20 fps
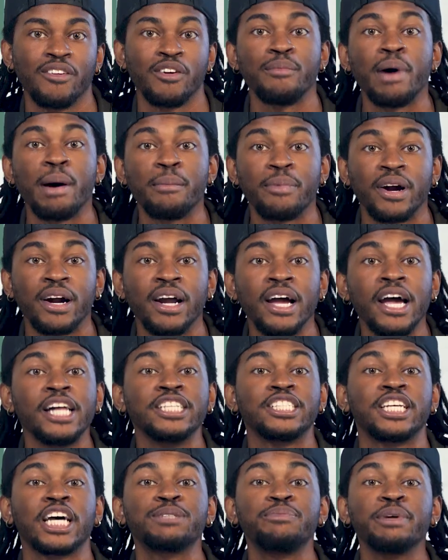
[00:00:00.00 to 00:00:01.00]
Remember,
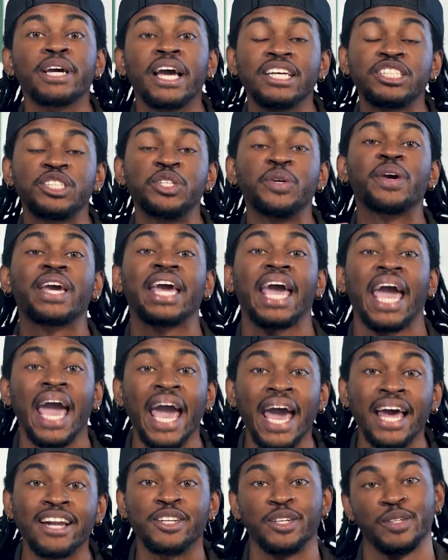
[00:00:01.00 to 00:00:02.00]
just because you
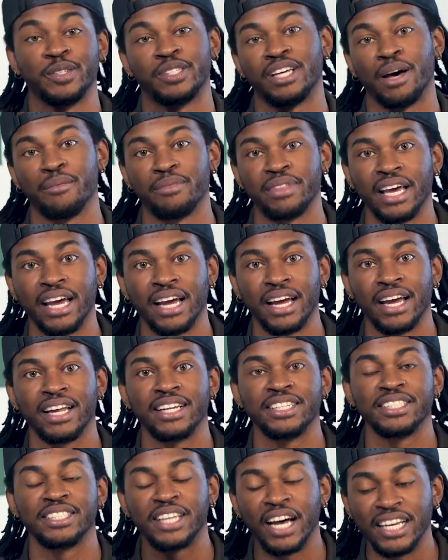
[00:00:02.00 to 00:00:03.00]
can do something
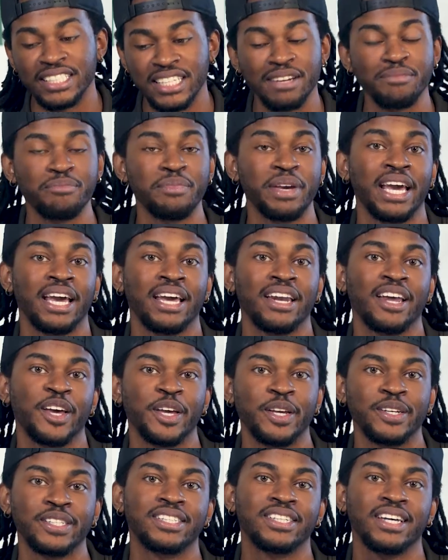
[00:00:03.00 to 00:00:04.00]
doesn't mean
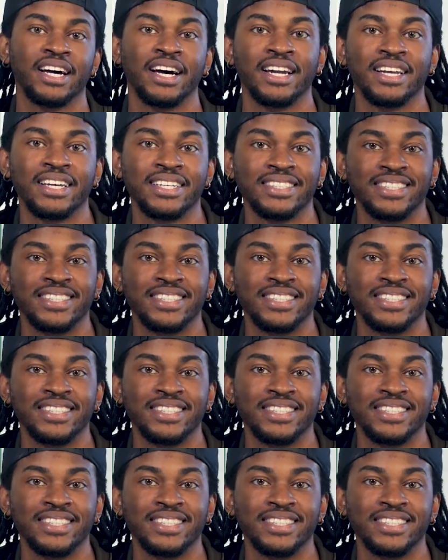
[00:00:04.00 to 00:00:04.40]
you should.